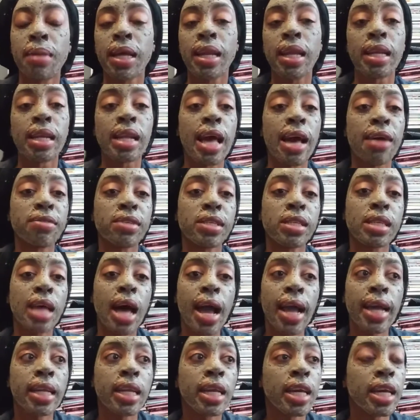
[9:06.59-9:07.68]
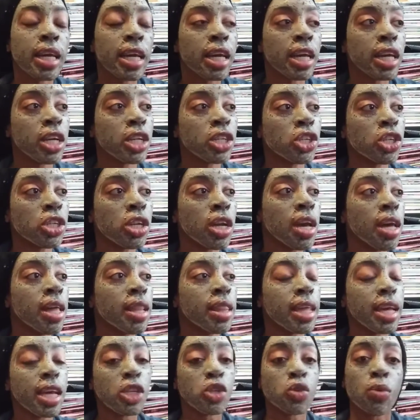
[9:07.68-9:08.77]
They didn't have signage.
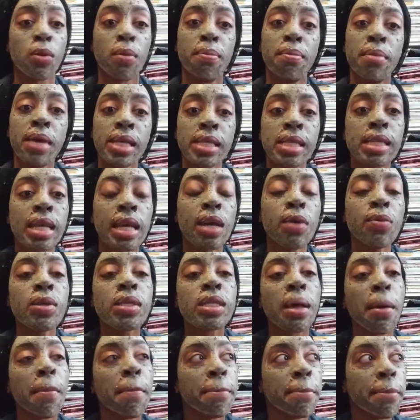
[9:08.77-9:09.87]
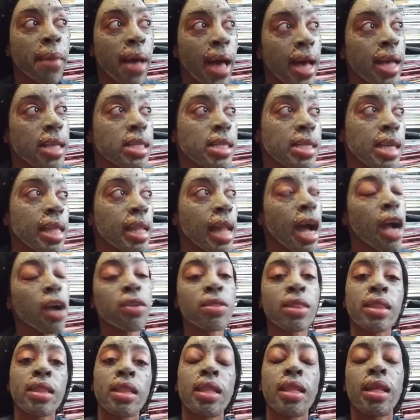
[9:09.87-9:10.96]
Things were missing. It was a mess. And
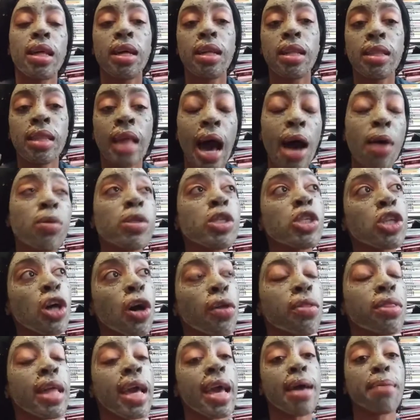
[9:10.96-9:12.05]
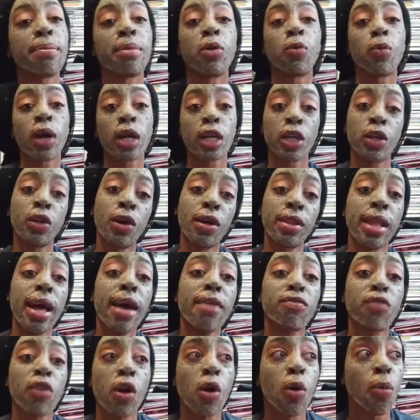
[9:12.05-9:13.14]
I was told they had been working on
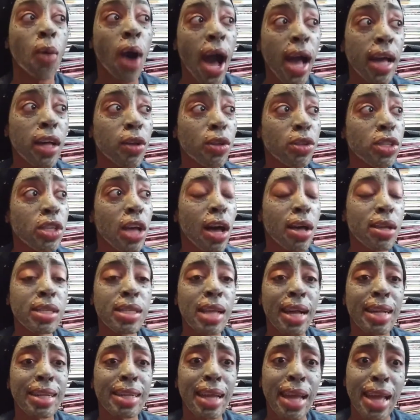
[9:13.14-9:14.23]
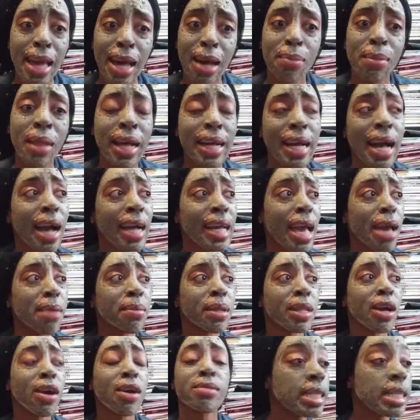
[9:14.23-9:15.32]
that for a while. So I was like, damn, like I came
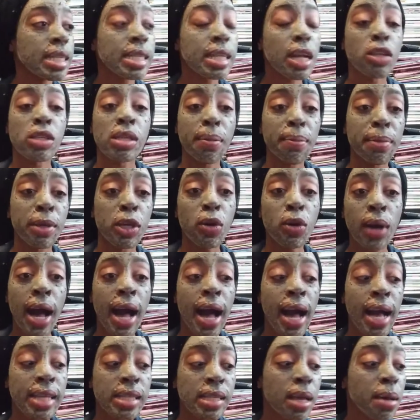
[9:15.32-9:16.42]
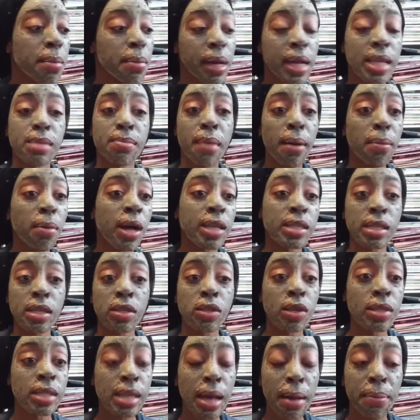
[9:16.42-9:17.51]
in there. I need to stay on top of you guys because my boss
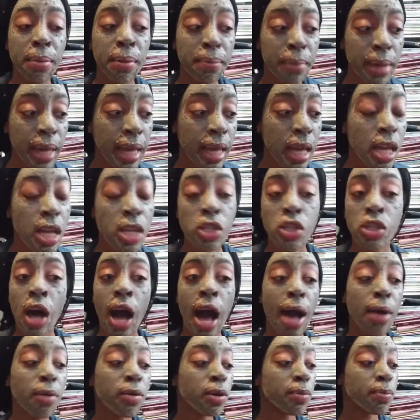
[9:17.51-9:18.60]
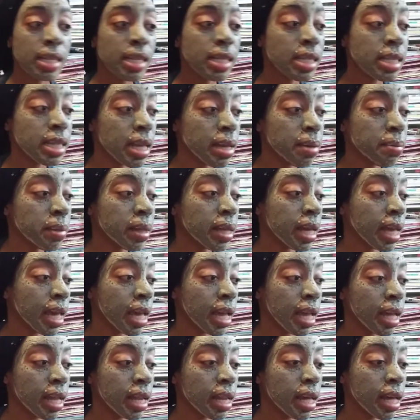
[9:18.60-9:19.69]
is on top of me. So I would to team
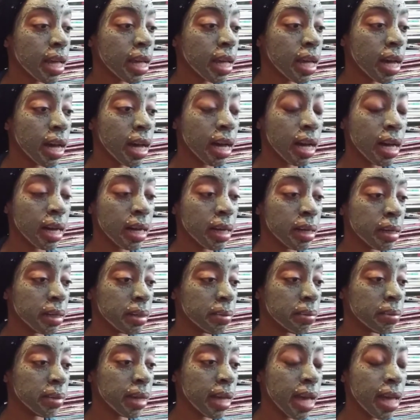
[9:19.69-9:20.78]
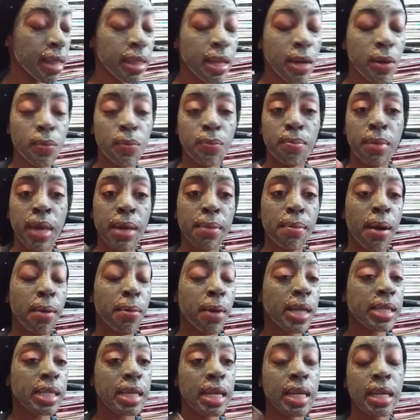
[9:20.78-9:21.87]
lead. And then me and my
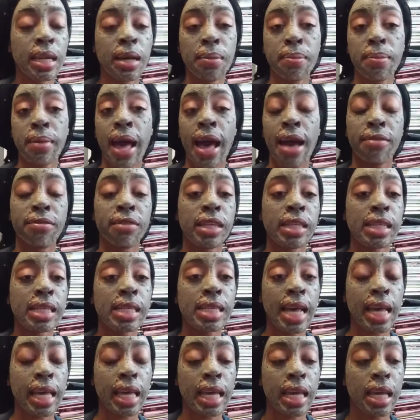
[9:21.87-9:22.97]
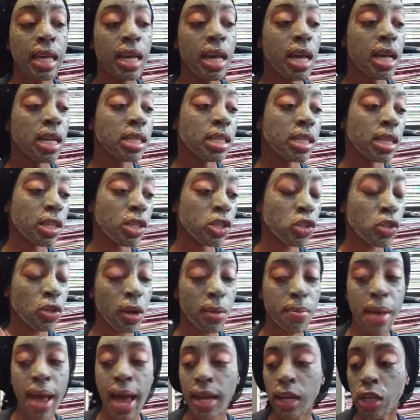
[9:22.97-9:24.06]
boss ended up having to take it to the
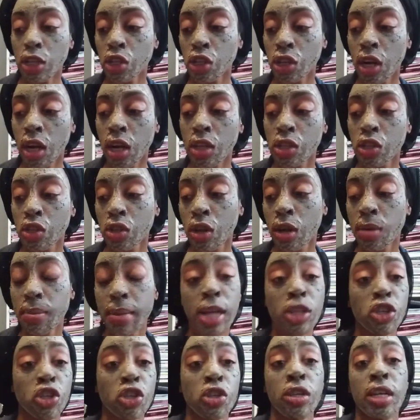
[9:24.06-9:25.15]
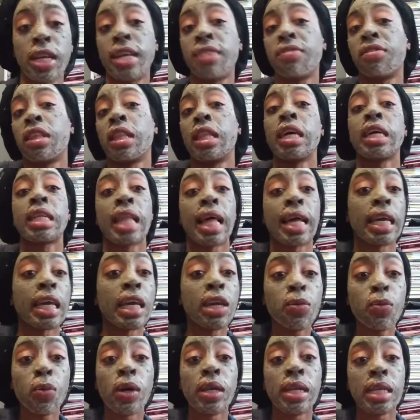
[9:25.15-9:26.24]
store manager. The store manager didn't even look like
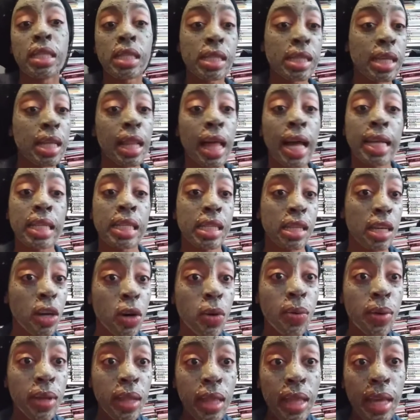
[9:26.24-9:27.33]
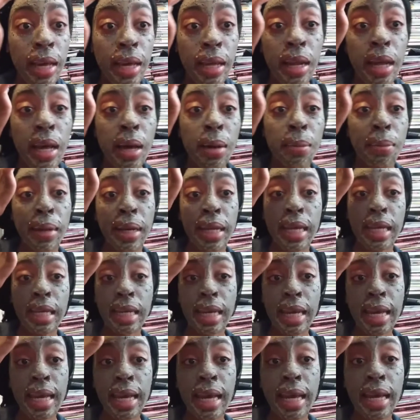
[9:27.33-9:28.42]
he wanted to like deal with it, but he
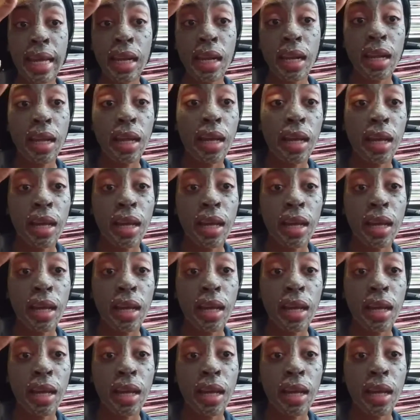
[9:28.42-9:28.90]
did.